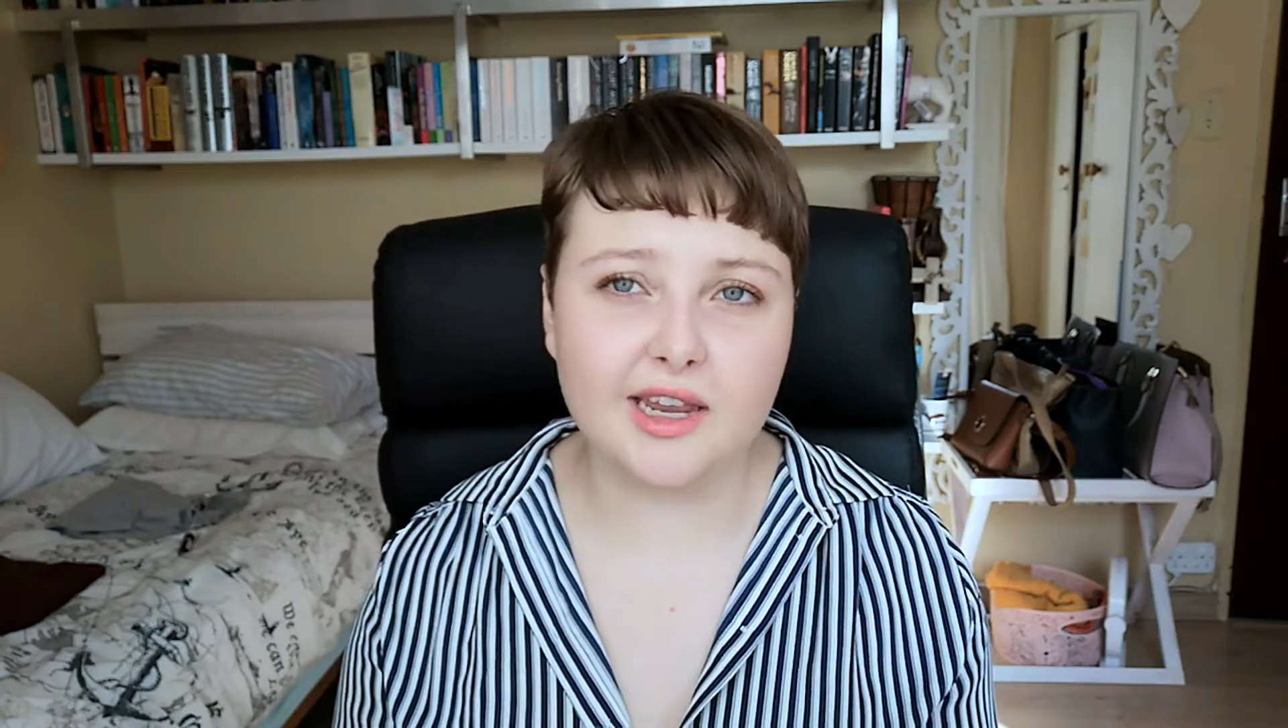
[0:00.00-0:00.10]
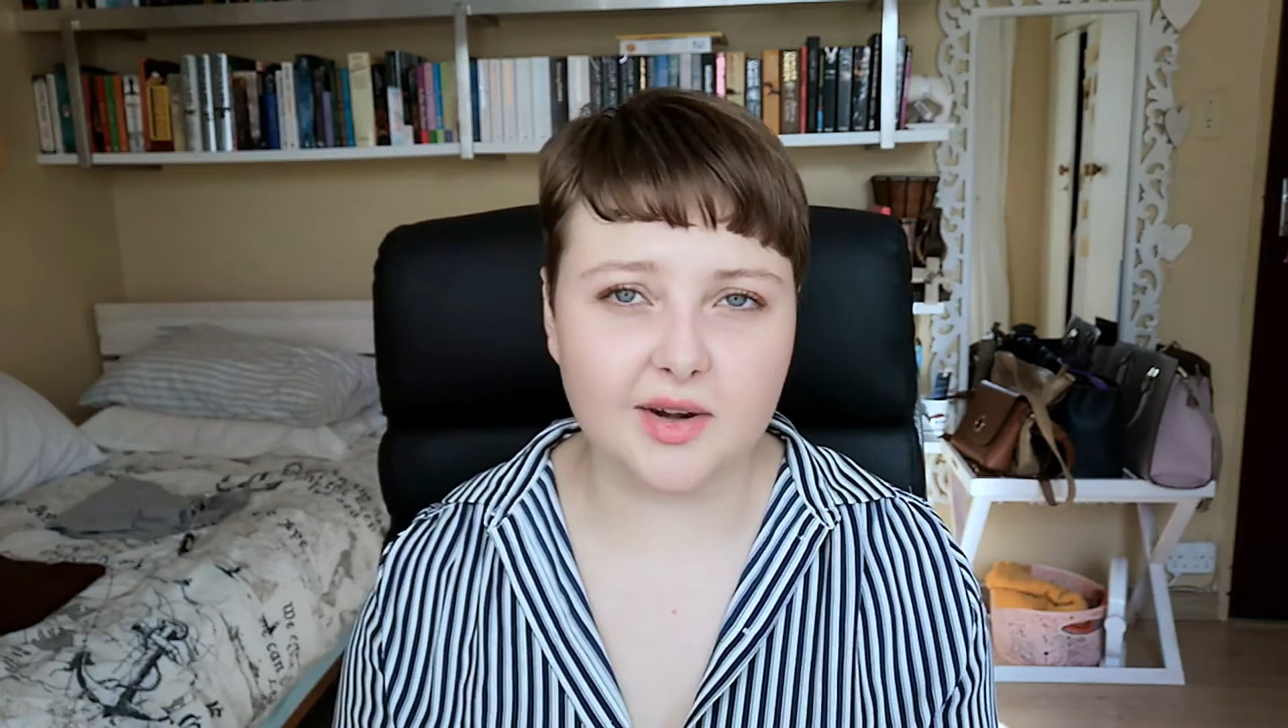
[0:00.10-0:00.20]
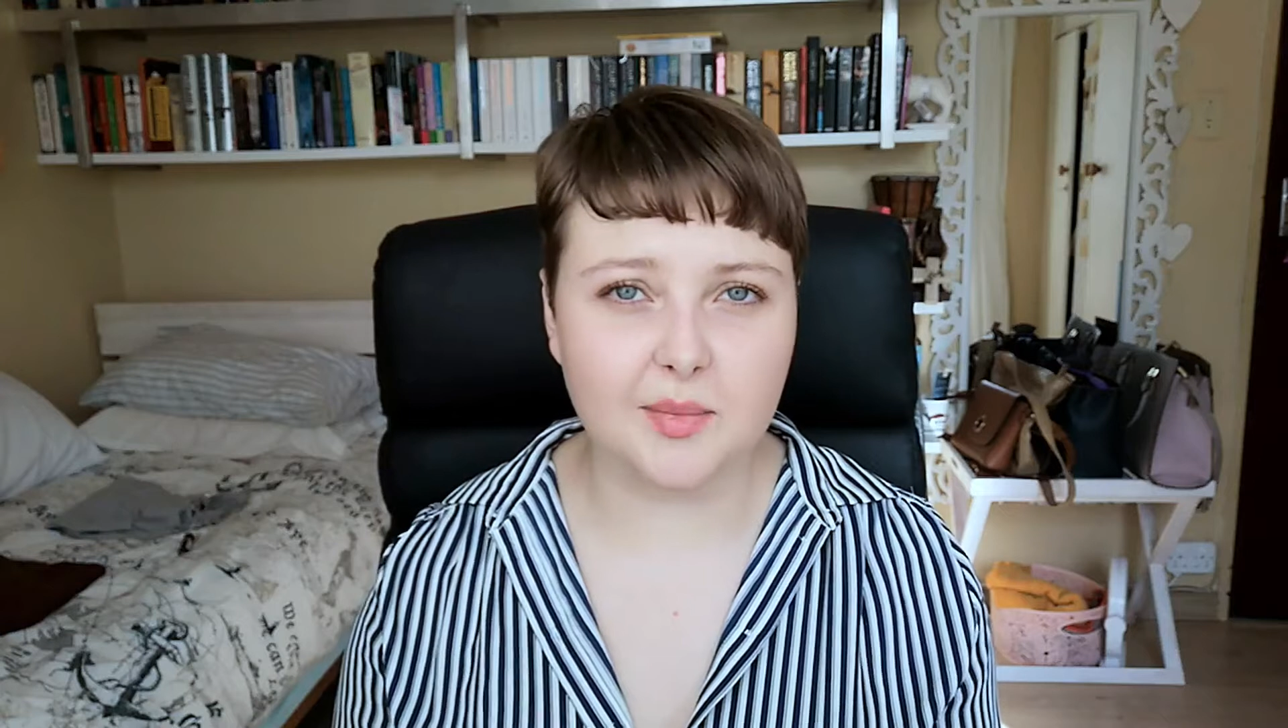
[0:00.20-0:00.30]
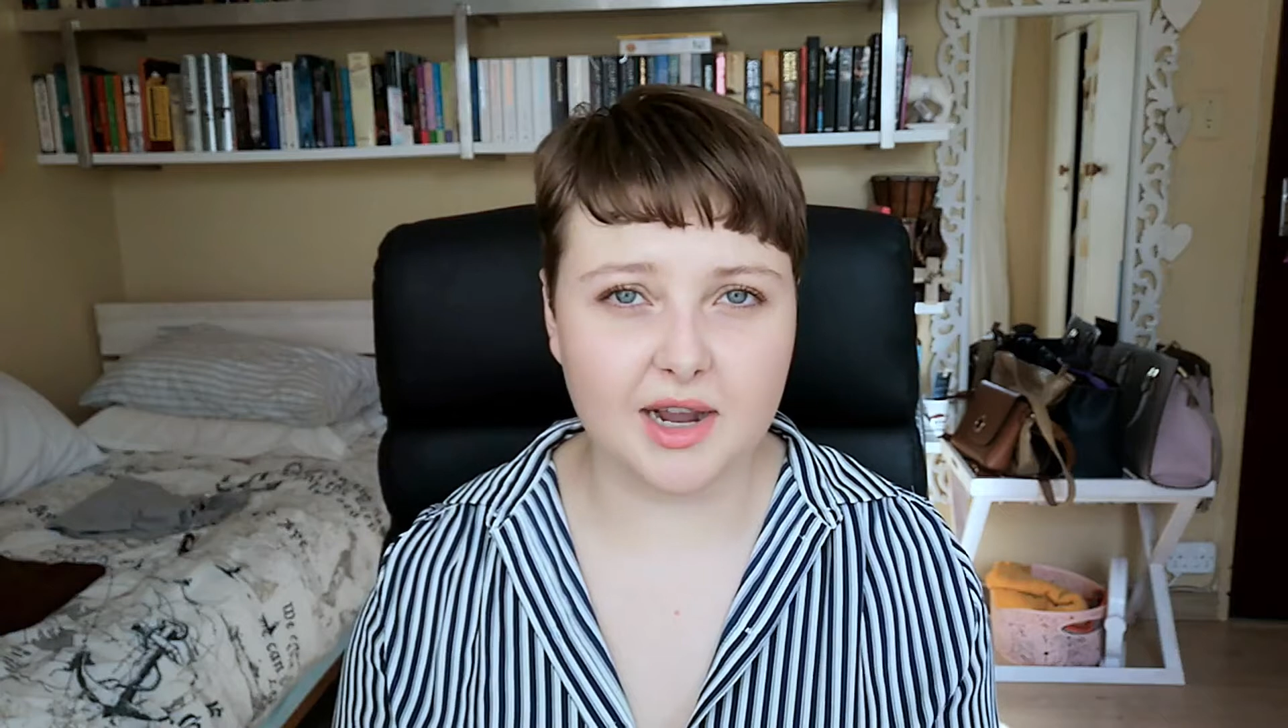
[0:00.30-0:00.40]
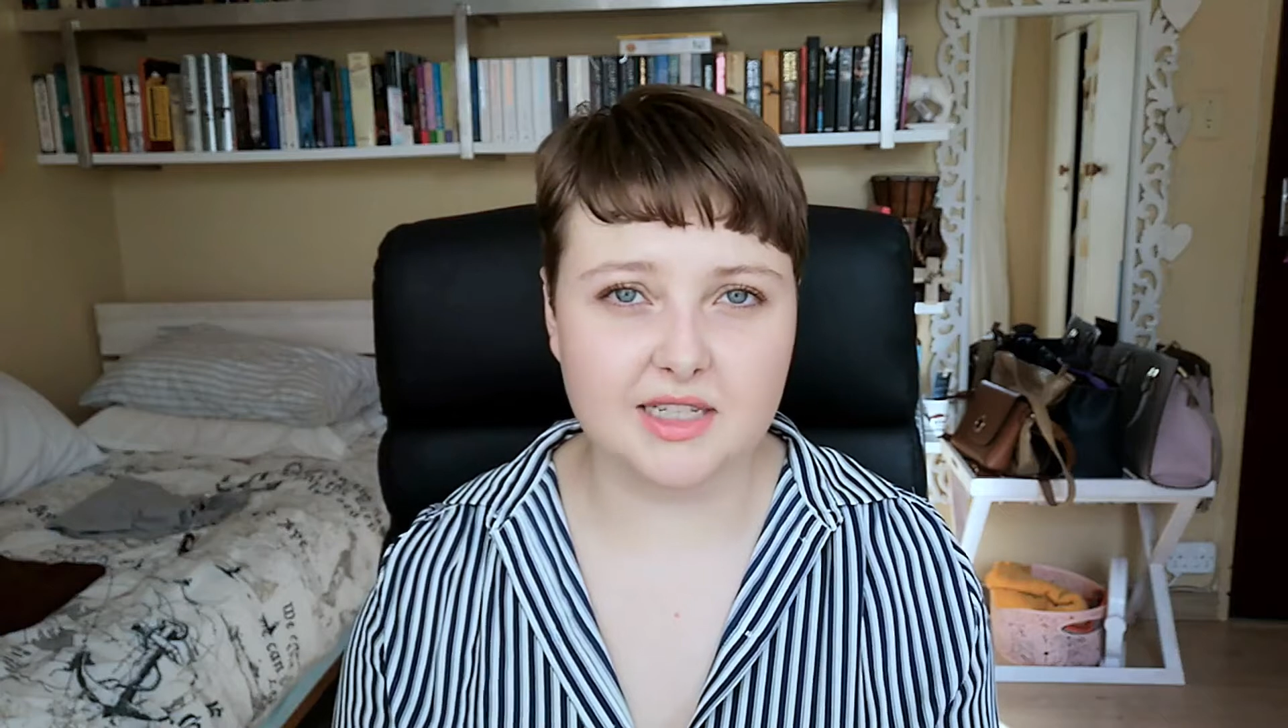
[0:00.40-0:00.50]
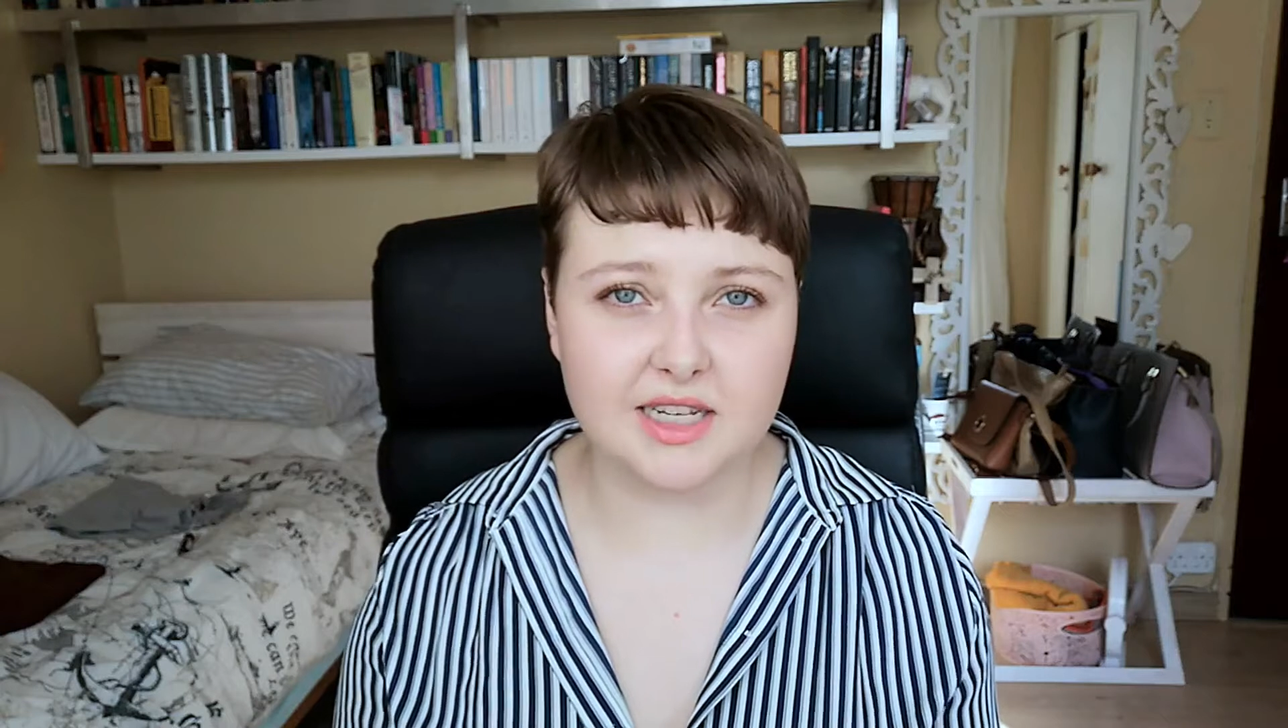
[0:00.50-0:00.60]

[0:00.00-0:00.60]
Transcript: in my